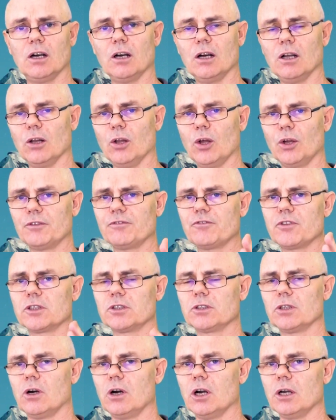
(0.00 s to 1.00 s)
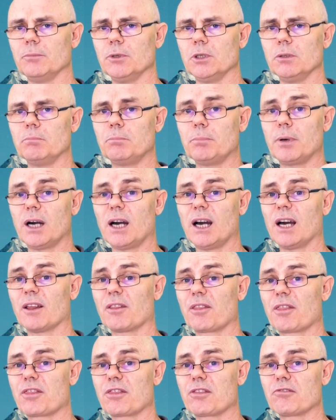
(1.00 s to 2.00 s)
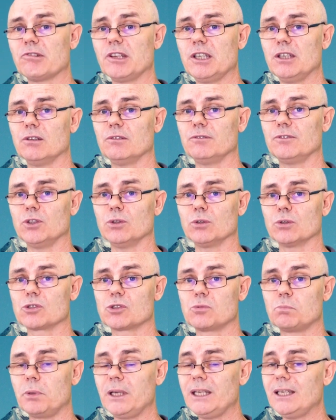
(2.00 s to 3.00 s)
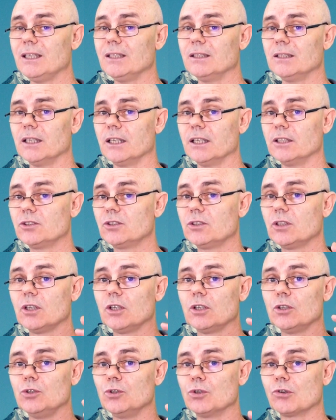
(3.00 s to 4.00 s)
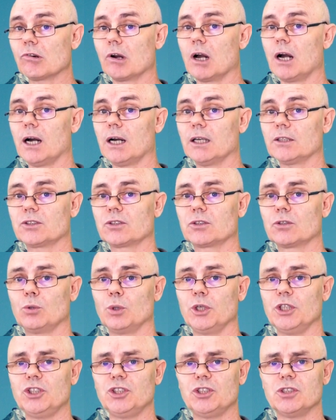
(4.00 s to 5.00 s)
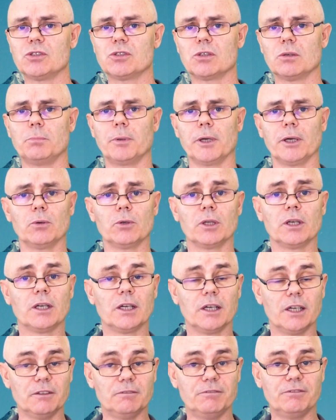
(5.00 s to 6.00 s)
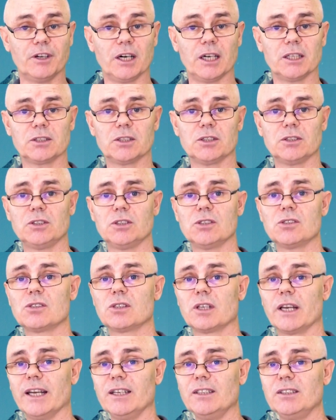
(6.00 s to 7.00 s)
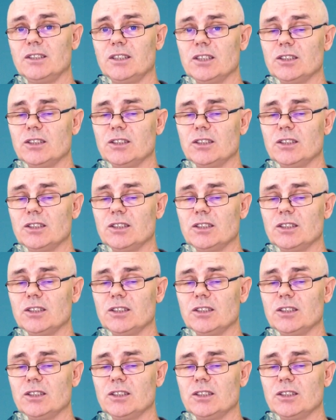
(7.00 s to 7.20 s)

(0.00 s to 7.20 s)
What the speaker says: a lot of the time in part 3 of your speaking test, you're asked questions about advantages and